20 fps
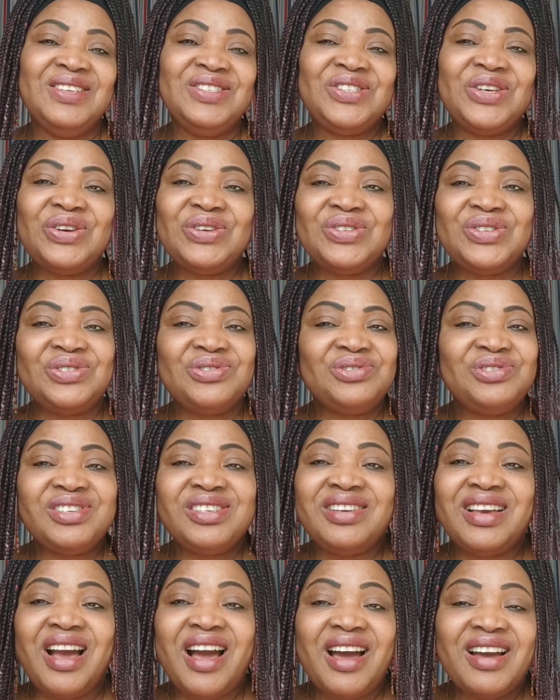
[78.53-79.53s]
just
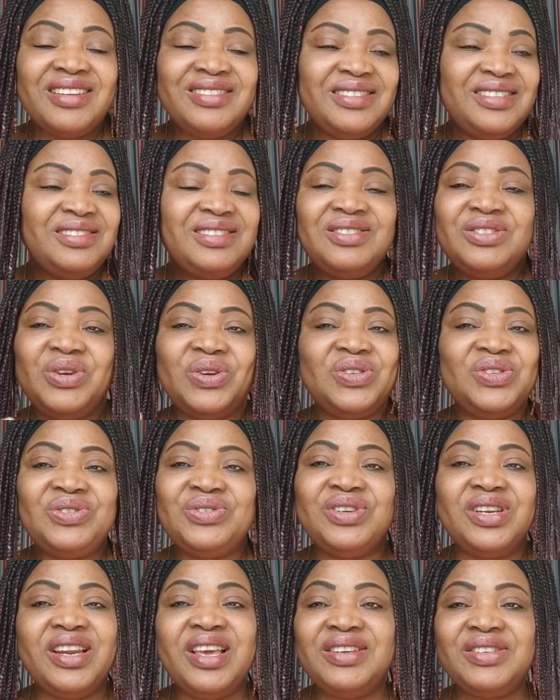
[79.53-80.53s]
regard, it's just
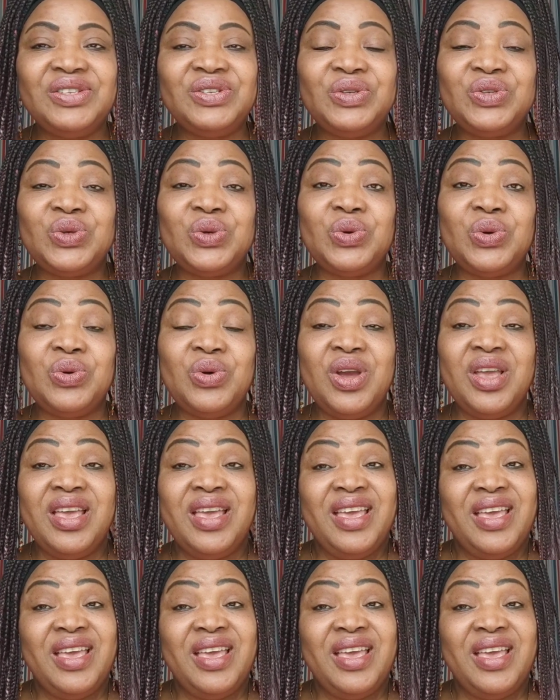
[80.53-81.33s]
relating to